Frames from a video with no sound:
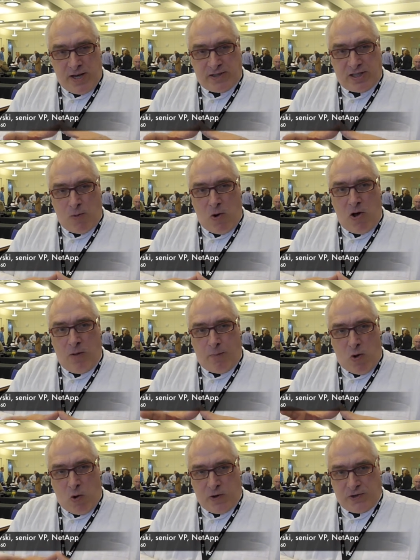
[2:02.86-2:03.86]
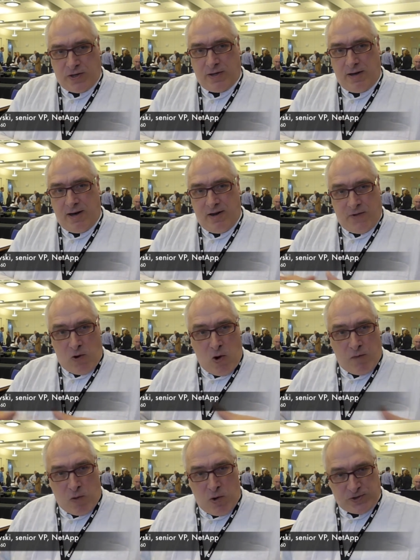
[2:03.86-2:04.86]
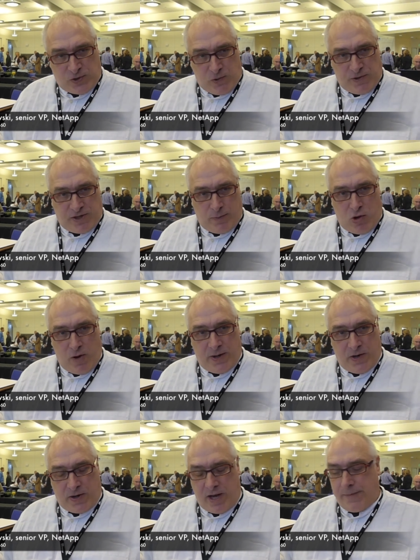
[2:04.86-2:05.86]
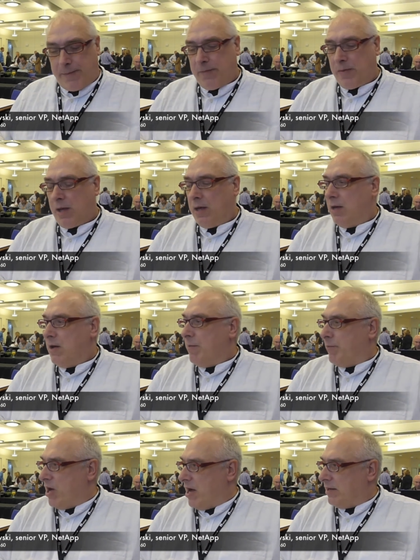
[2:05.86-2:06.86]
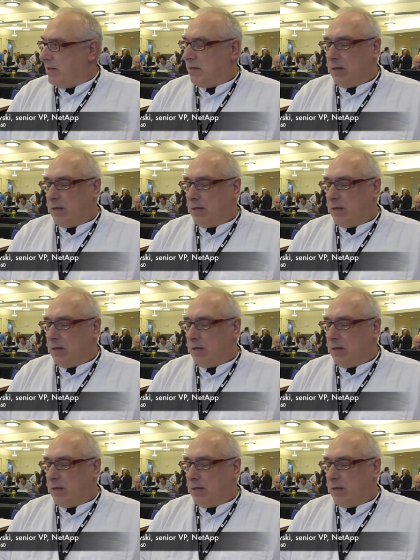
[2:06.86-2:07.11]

a small portion of their overall storage deployment, okay? But